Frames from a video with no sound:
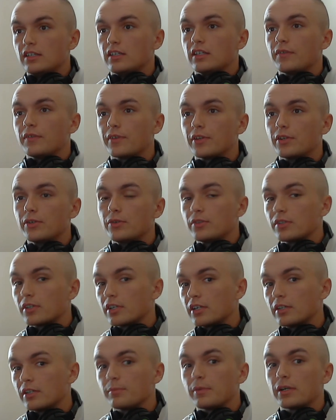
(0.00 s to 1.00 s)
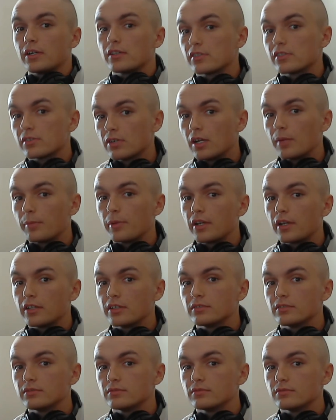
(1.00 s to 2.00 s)
If you do, they're going to embarrass the crap out of
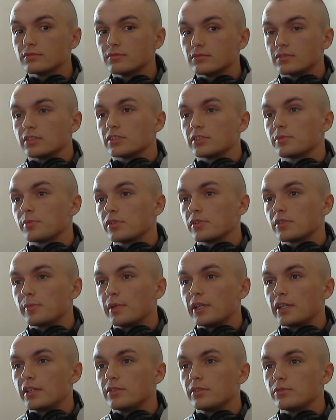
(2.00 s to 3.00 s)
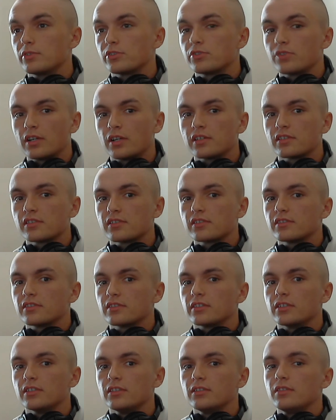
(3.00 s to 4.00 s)
you, and they're supposed to make you stressed,
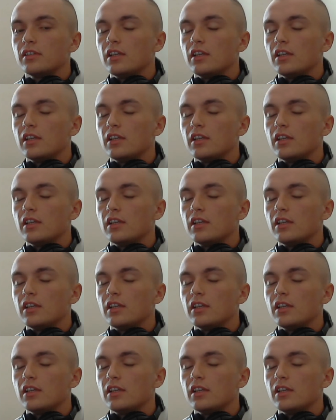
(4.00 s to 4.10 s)
you know.